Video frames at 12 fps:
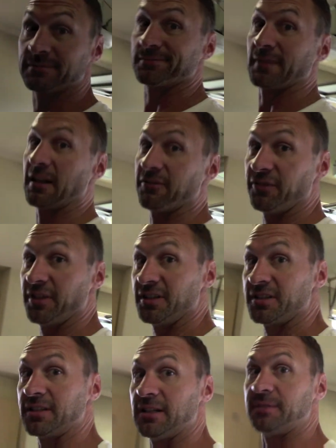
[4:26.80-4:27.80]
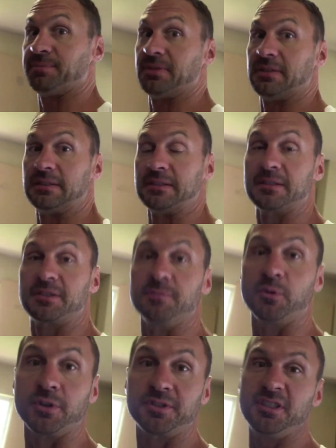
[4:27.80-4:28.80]
I finished up some
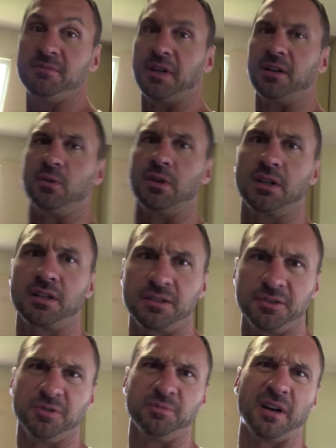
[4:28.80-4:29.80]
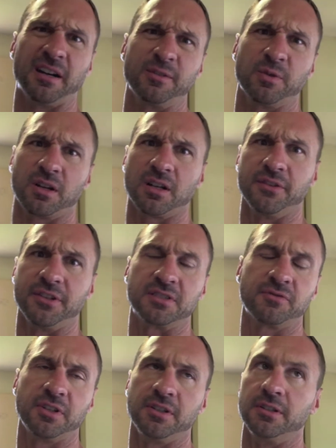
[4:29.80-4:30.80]
more sheet metal work, doing body work on these
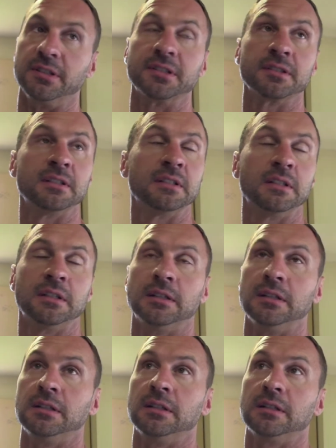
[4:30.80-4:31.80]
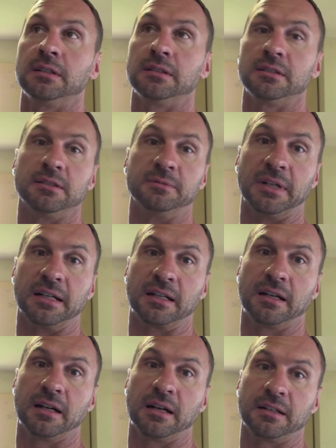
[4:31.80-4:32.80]
fenders. Oh my
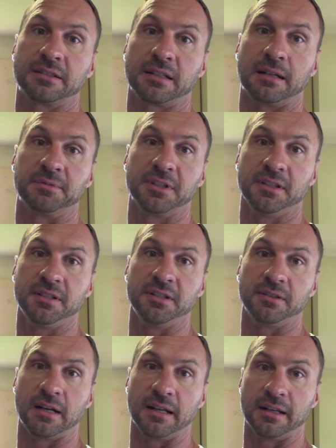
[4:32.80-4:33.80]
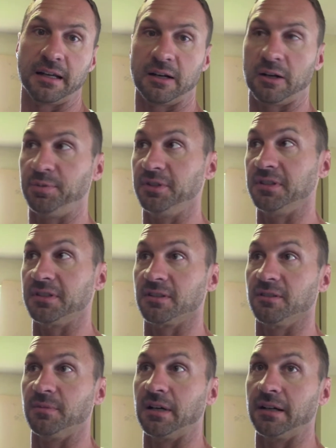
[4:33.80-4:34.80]
gosh, I'm telling you right now, I put this on my